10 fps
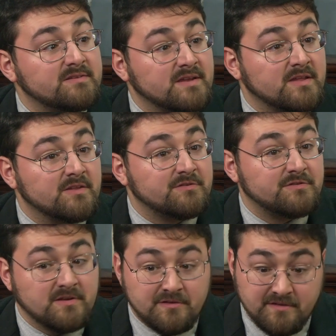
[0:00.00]
and
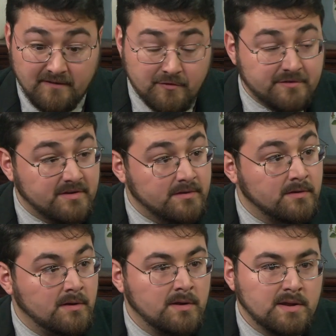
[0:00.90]
in Jefferson
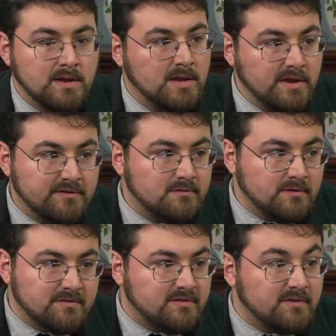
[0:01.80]

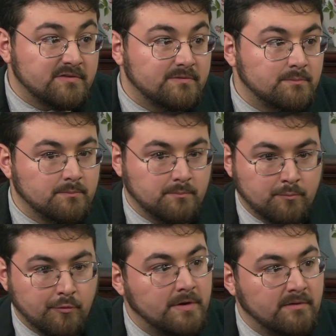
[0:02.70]
easily since
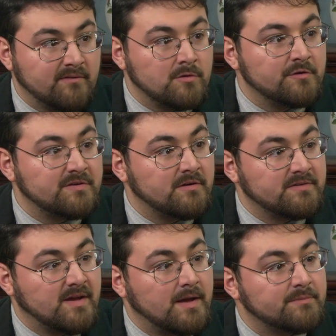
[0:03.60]
pre-revolutionary
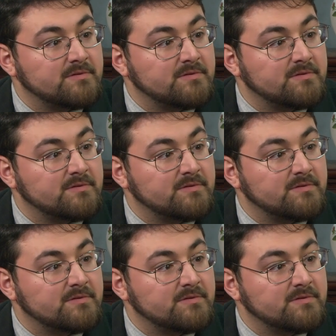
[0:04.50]
times.